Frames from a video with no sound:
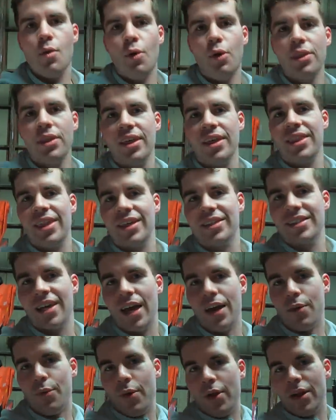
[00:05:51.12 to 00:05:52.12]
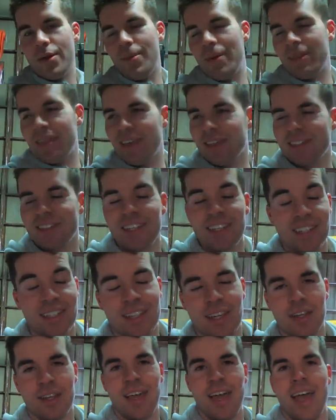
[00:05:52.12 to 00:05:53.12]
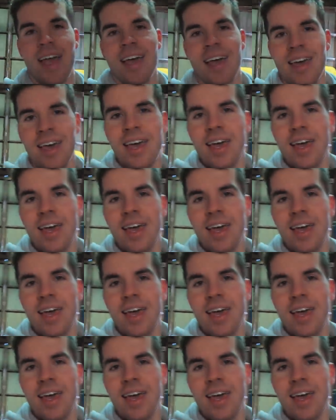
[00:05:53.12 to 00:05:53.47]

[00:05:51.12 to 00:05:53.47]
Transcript: One thing that's kind of weird about that skid steer that